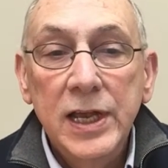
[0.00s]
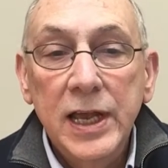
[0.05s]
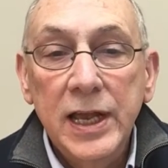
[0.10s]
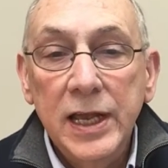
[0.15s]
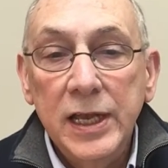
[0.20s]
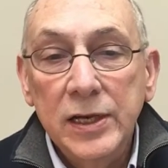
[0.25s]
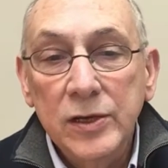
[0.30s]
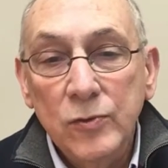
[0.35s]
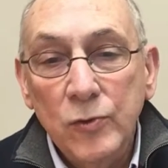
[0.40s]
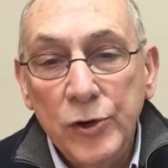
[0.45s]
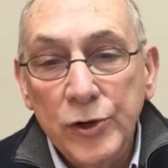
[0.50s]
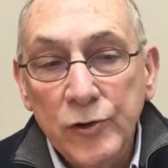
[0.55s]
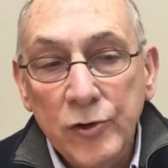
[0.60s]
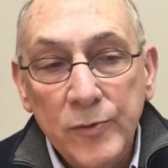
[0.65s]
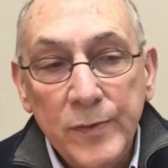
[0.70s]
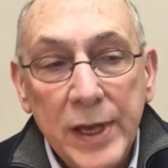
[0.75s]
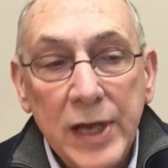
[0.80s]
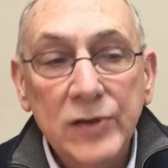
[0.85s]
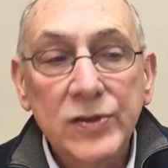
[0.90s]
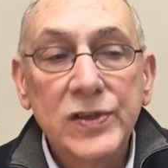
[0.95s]
and what
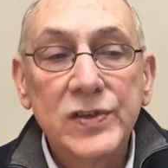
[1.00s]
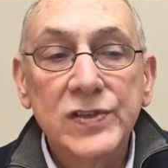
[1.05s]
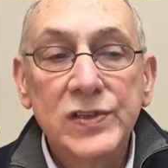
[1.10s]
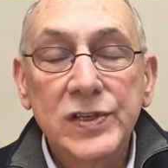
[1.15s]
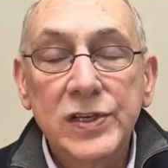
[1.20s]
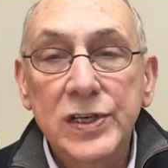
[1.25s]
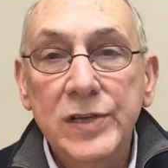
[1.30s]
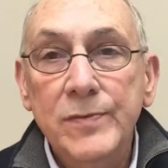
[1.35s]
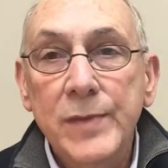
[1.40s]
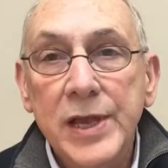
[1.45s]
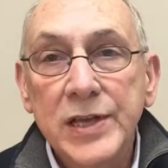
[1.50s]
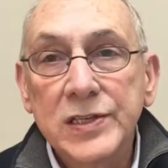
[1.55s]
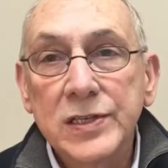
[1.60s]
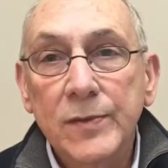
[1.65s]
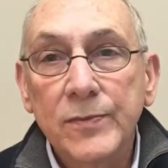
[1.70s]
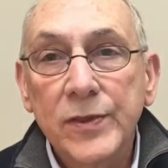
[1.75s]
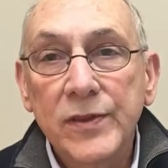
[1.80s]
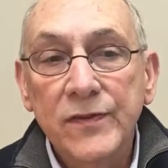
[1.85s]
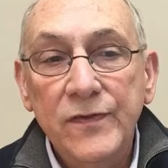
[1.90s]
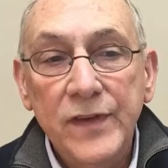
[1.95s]
you're about to see makes
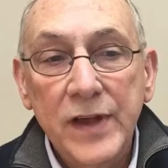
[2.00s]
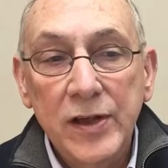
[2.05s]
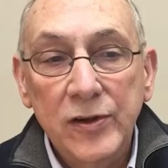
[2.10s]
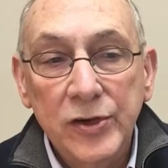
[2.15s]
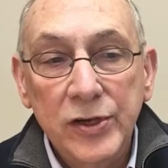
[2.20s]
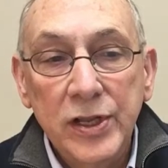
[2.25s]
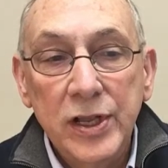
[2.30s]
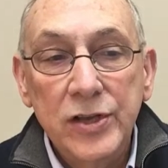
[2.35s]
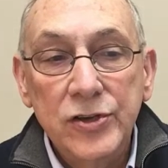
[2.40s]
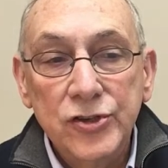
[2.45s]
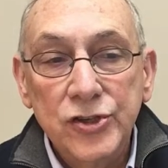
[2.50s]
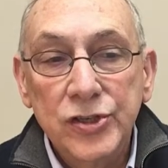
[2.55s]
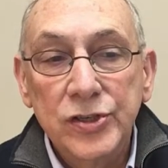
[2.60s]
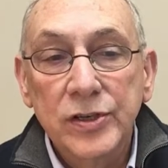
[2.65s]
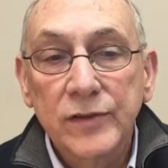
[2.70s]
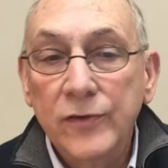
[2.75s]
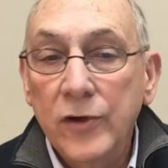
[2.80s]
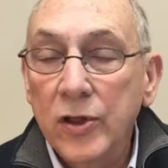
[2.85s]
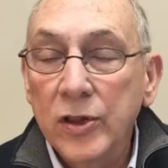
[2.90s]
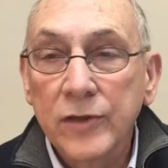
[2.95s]
up the
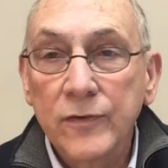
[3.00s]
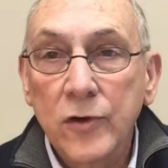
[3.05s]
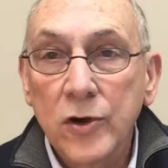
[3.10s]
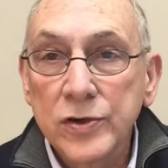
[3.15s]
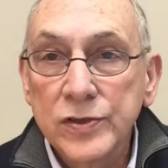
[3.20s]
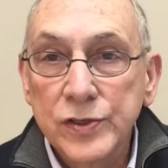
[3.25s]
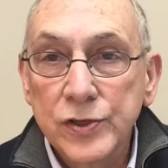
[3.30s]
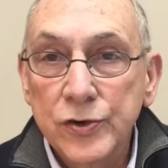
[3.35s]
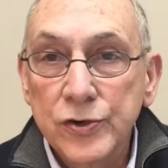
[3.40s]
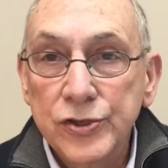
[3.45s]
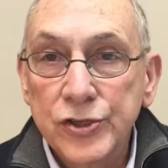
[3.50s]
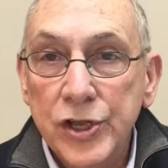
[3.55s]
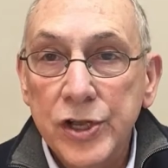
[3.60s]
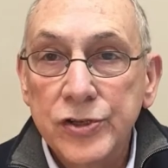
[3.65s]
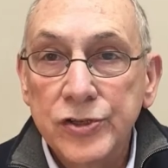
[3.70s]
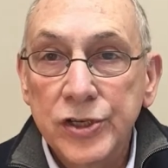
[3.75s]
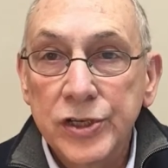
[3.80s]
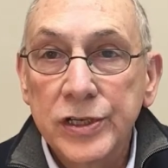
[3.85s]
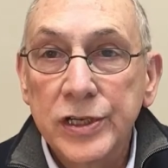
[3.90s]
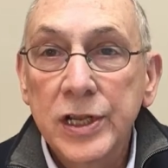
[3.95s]
foundation of all of our search
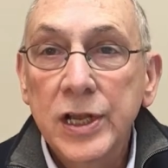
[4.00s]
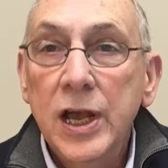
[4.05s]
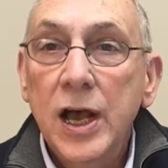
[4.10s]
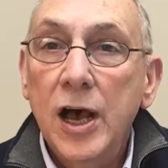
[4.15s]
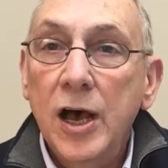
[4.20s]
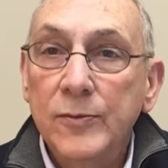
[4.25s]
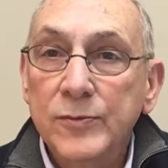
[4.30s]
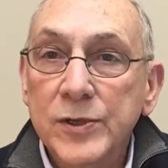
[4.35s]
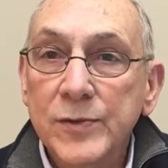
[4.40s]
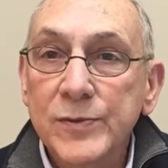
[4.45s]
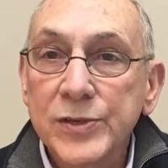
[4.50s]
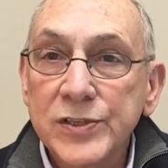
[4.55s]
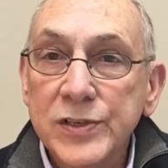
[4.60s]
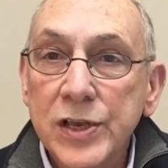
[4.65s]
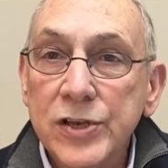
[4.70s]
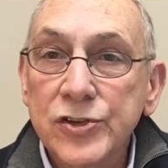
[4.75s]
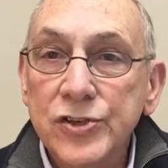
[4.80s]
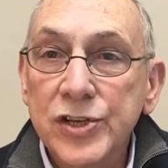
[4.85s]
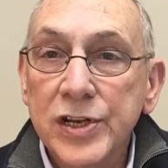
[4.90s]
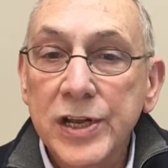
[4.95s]
engine
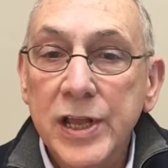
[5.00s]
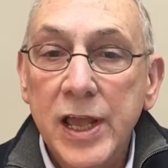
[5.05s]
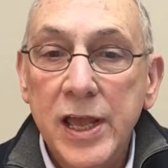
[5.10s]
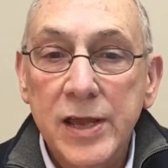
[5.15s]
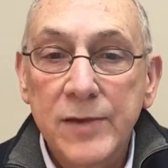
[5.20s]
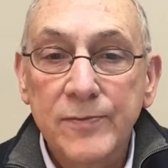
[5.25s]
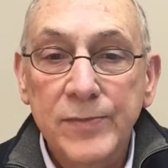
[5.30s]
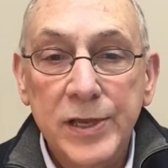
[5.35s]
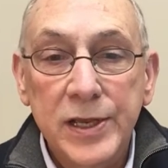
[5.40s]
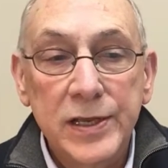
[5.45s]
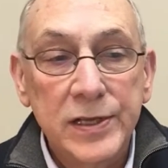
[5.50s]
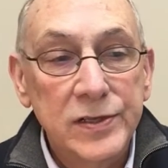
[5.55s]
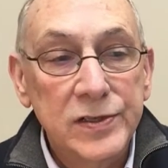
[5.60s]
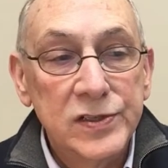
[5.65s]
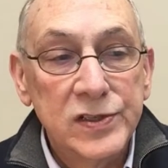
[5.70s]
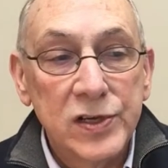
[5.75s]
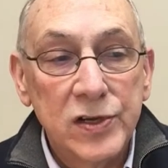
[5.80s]
optimization campaigns.